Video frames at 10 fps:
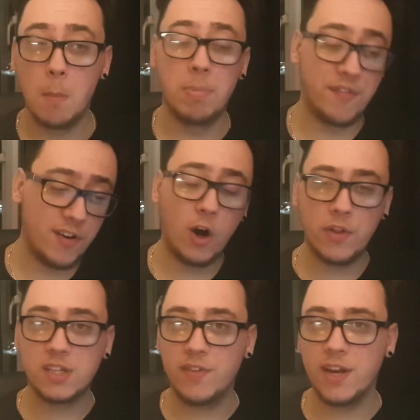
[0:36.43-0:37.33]
before
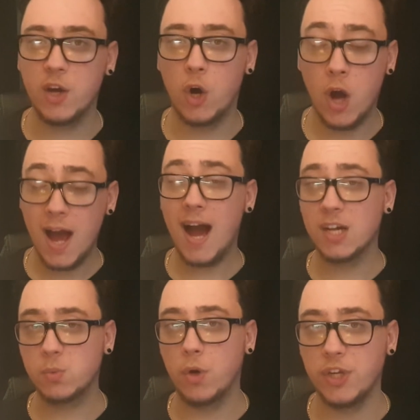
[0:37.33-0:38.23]
this video
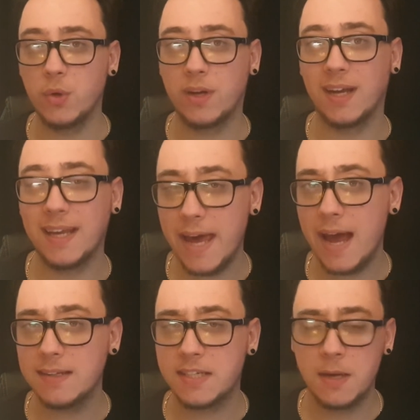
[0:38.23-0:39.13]
as what you can
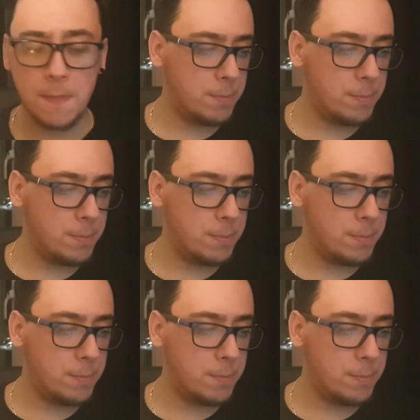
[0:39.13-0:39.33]
get.